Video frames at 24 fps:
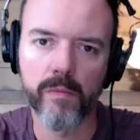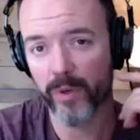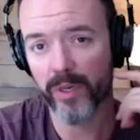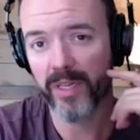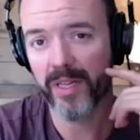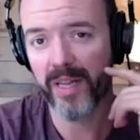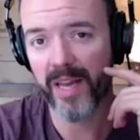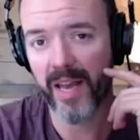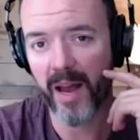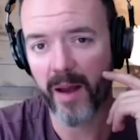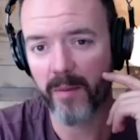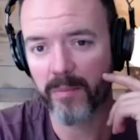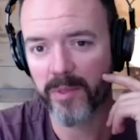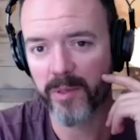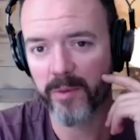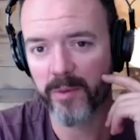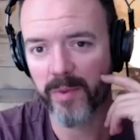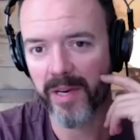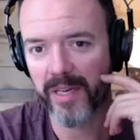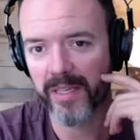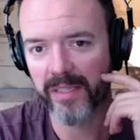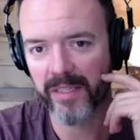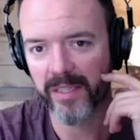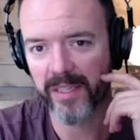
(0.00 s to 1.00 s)
What do they
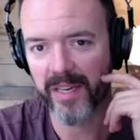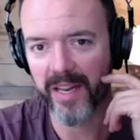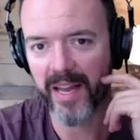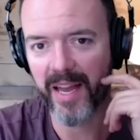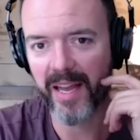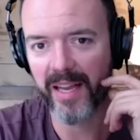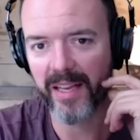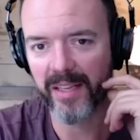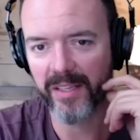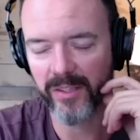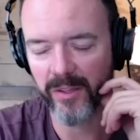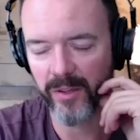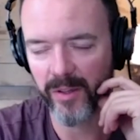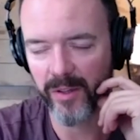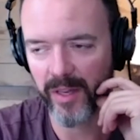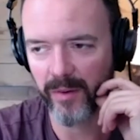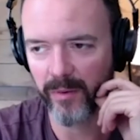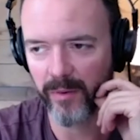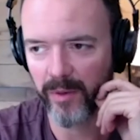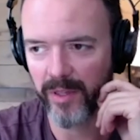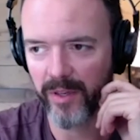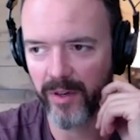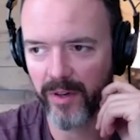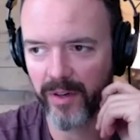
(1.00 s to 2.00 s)
optimize today so
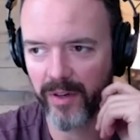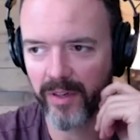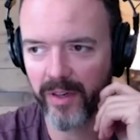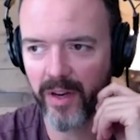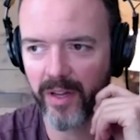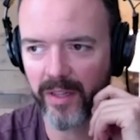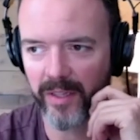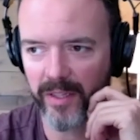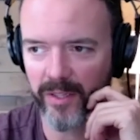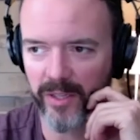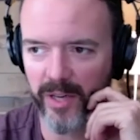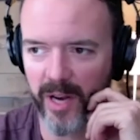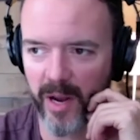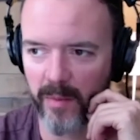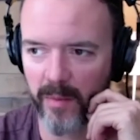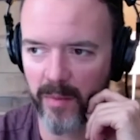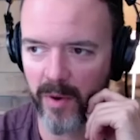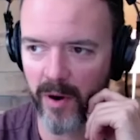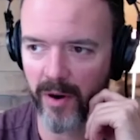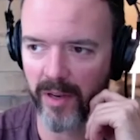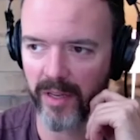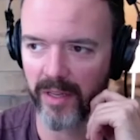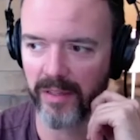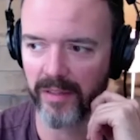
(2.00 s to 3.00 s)
that when they're on the job
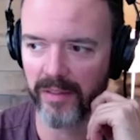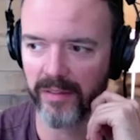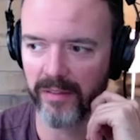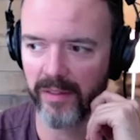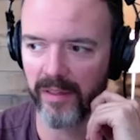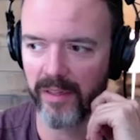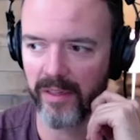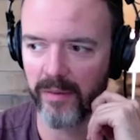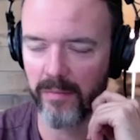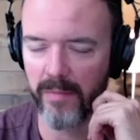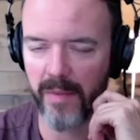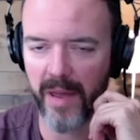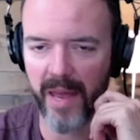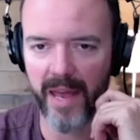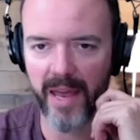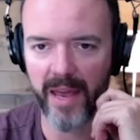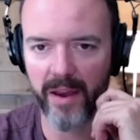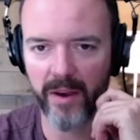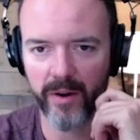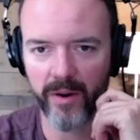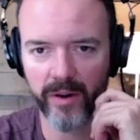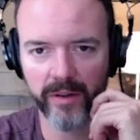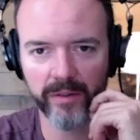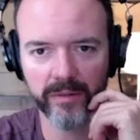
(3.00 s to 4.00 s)
market in
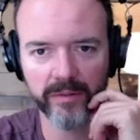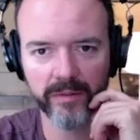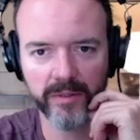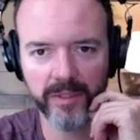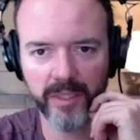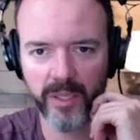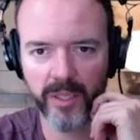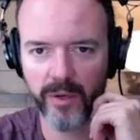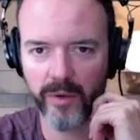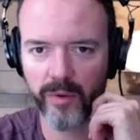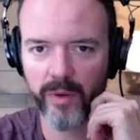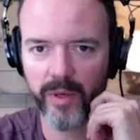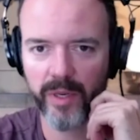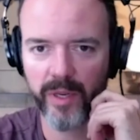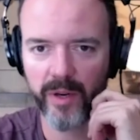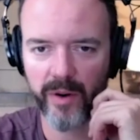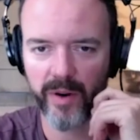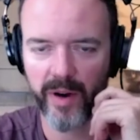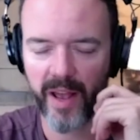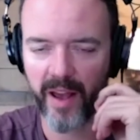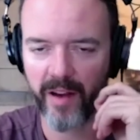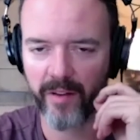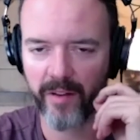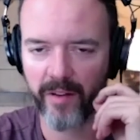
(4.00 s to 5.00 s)
May or, you know, a year
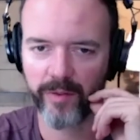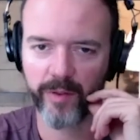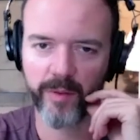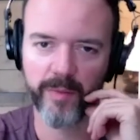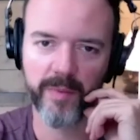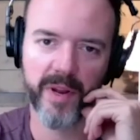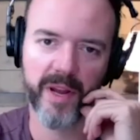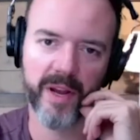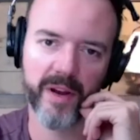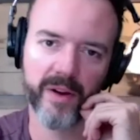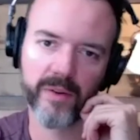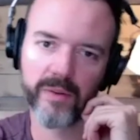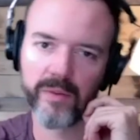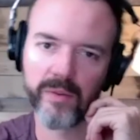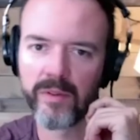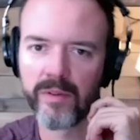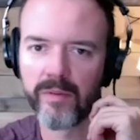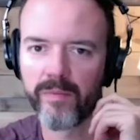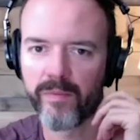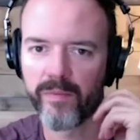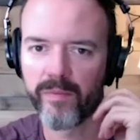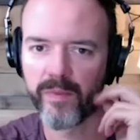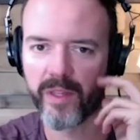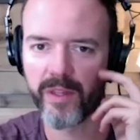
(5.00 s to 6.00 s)
and a half from now,
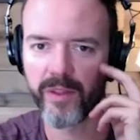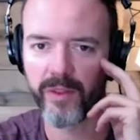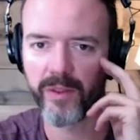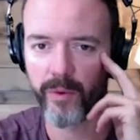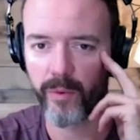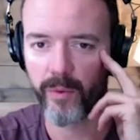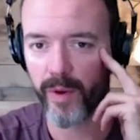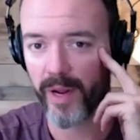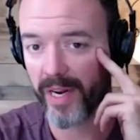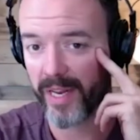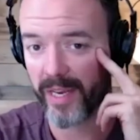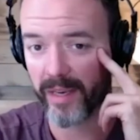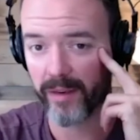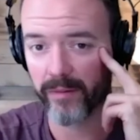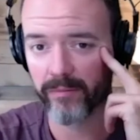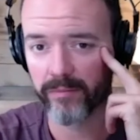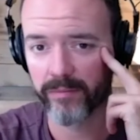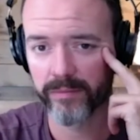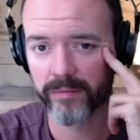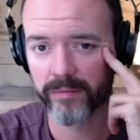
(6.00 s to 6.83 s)
that they're ready?